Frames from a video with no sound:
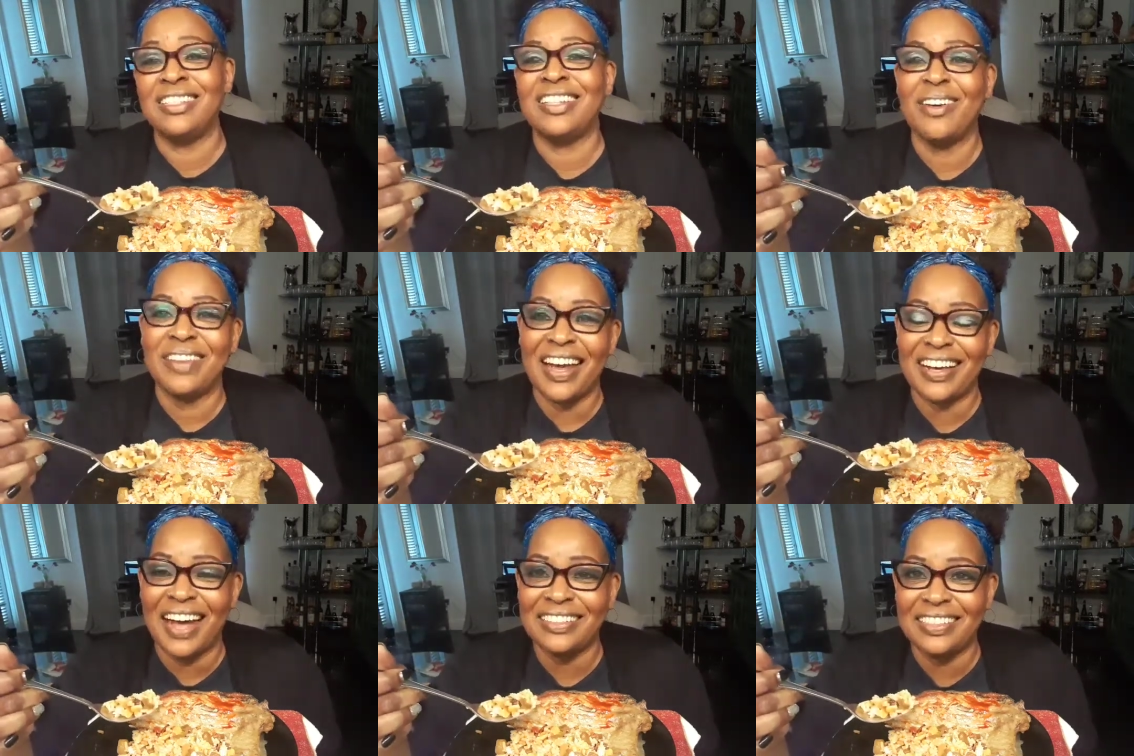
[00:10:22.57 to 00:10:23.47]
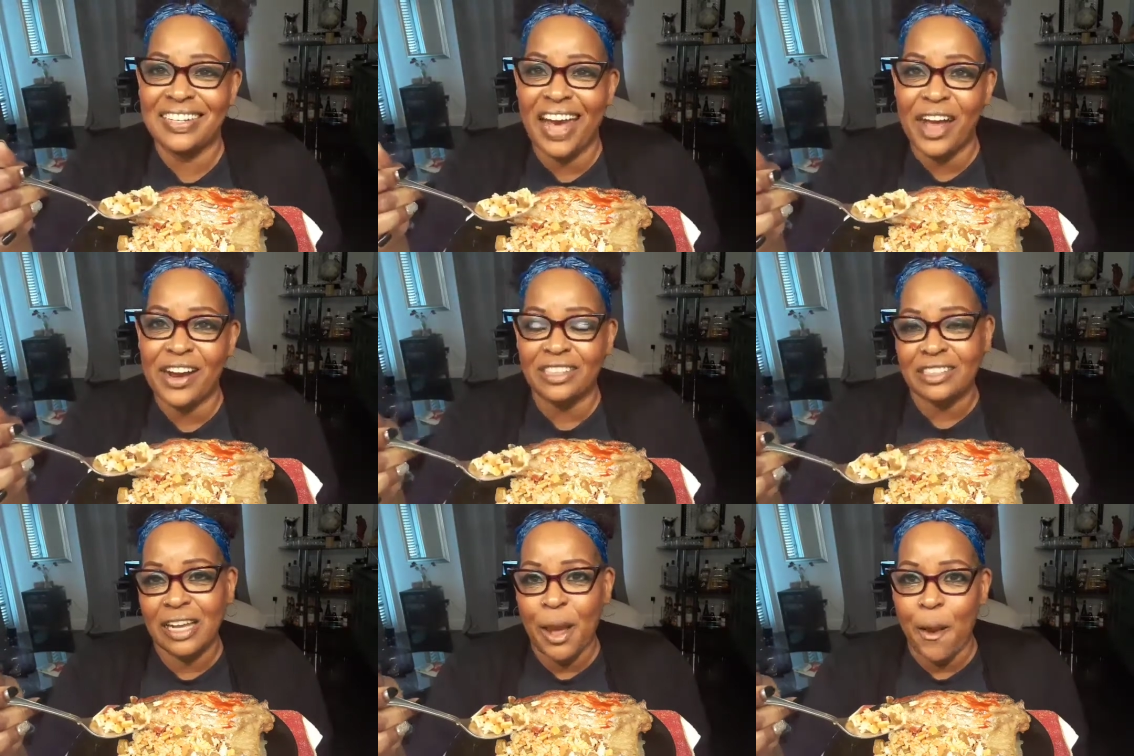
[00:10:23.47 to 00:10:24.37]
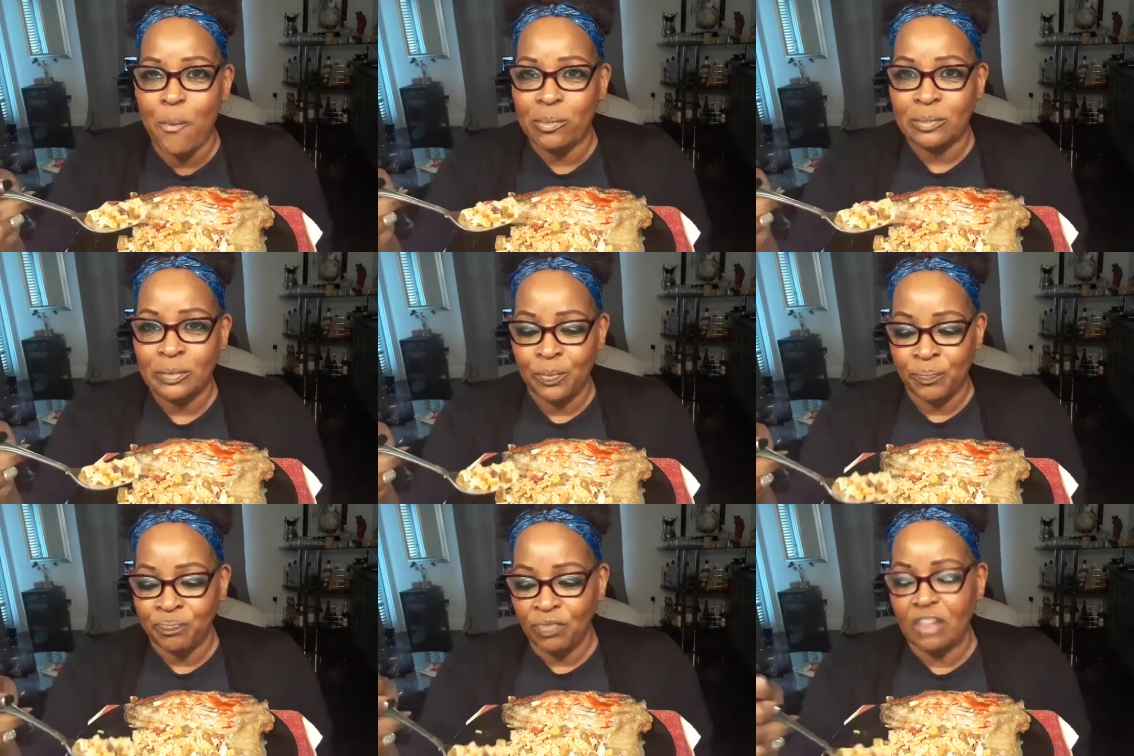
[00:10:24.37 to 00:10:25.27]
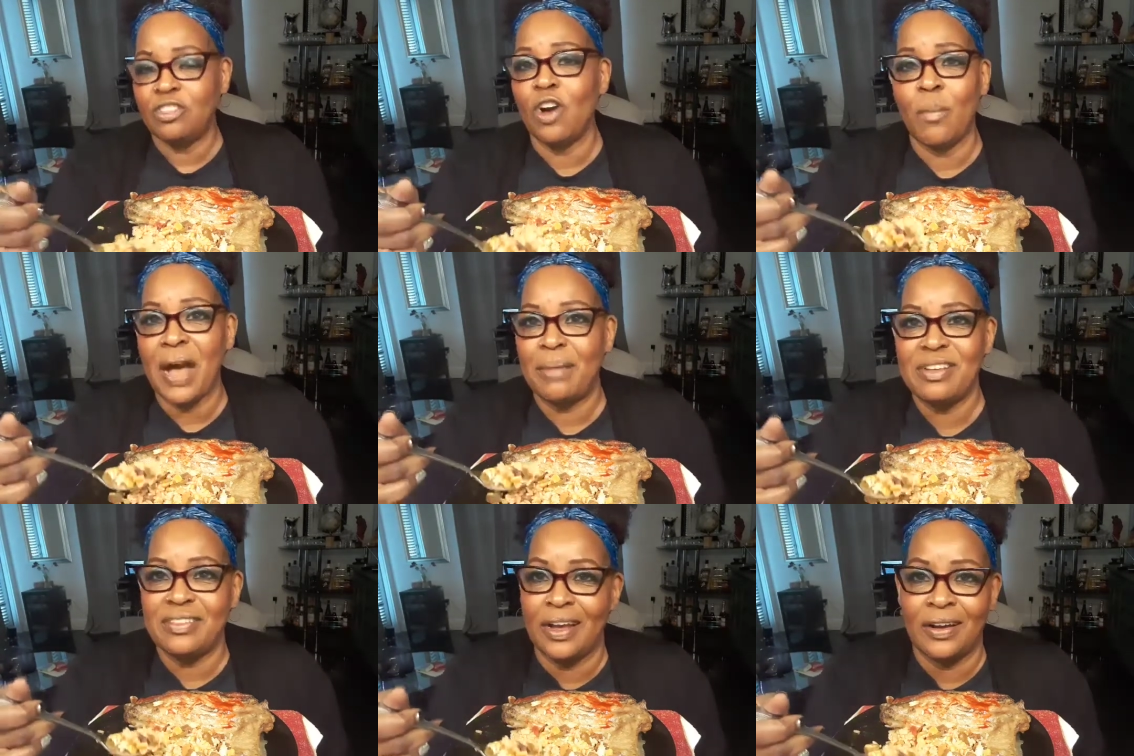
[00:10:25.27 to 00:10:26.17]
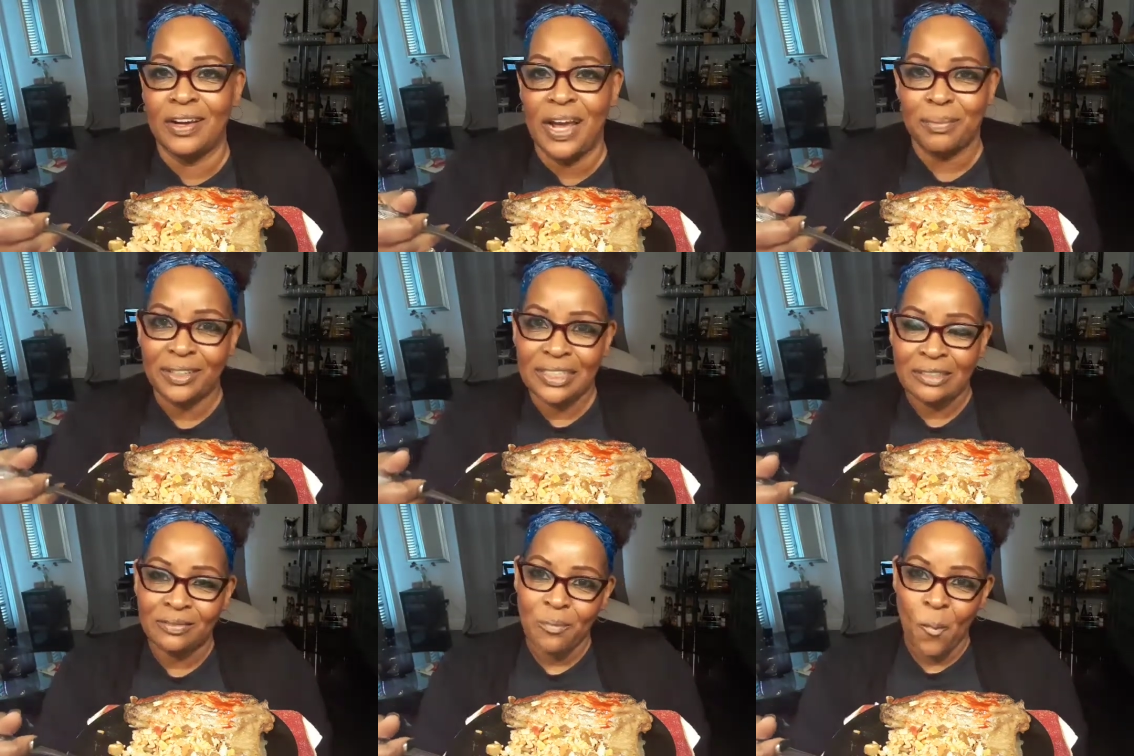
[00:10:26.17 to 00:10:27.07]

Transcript: so when I got to the gate, I said, she don't mind me saying her name on here.